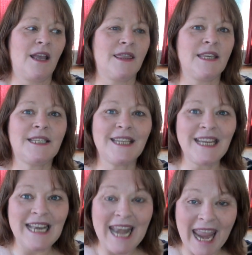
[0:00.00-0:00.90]
this
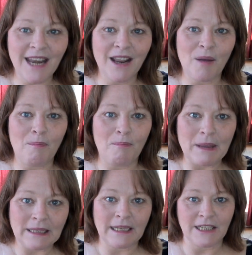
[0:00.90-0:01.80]
innate
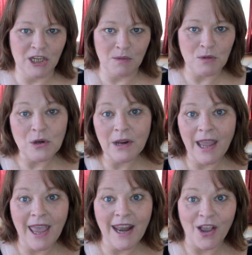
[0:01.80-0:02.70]
ability to
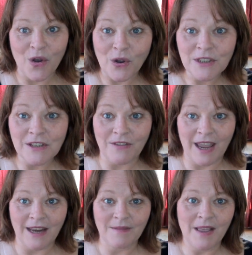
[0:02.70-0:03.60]
communicate and
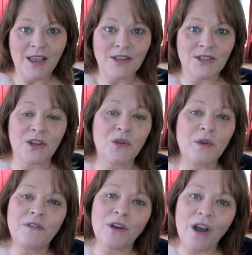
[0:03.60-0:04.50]
cultivate so that
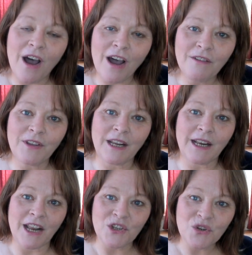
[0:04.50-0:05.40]
we feel
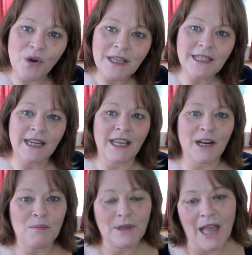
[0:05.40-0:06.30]
confident and trusting in
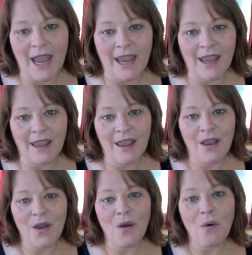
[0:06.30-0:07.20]
applying
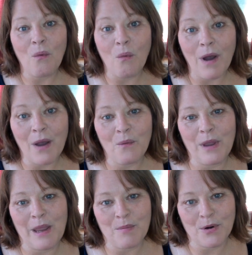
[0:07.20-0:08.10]
what
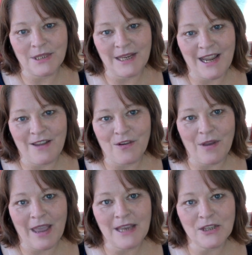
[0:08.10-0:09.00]
we perceive.
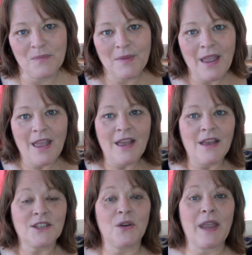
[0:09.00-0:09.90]
Okay, so
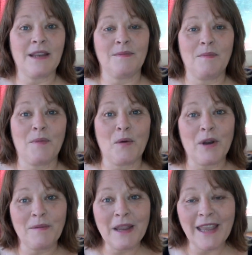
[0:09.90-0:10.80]
again, but what
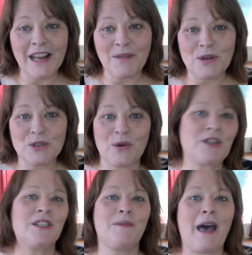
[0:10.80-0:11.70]
I've been getting the most
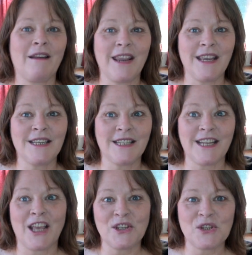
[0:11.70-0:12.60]
questions about is to
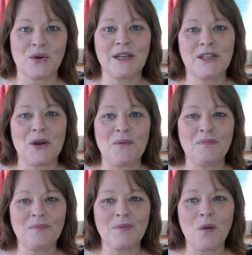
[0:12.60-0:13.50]
tell a story. So
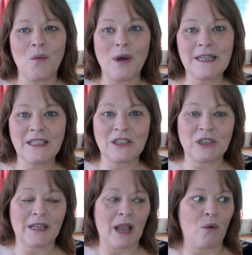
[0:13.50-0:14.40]
what does it
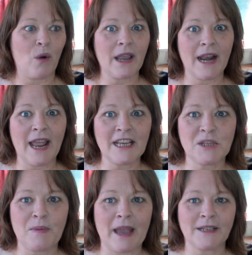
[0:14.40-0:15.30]
look like? What can I
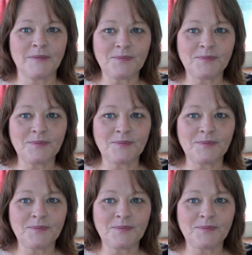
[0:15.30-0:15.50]
expect?